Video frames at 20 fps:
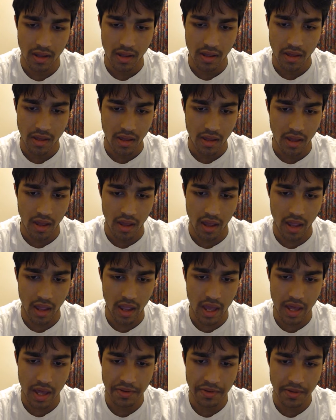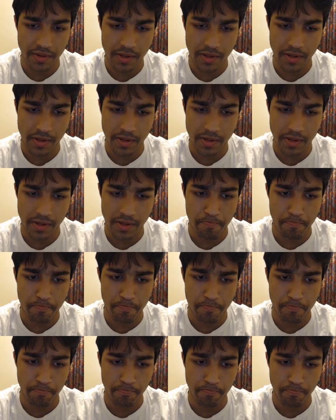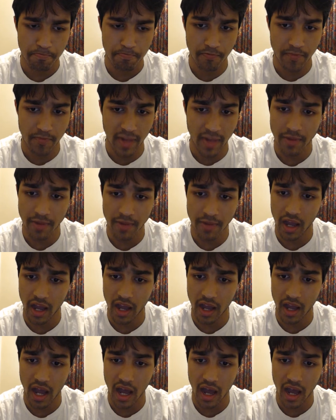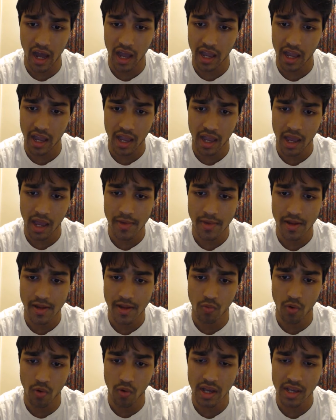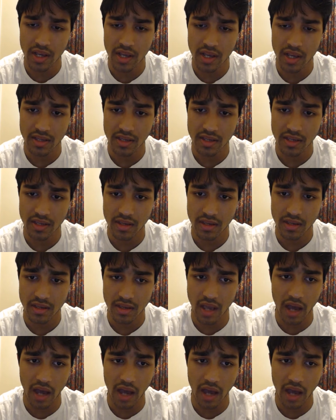And I am and I was very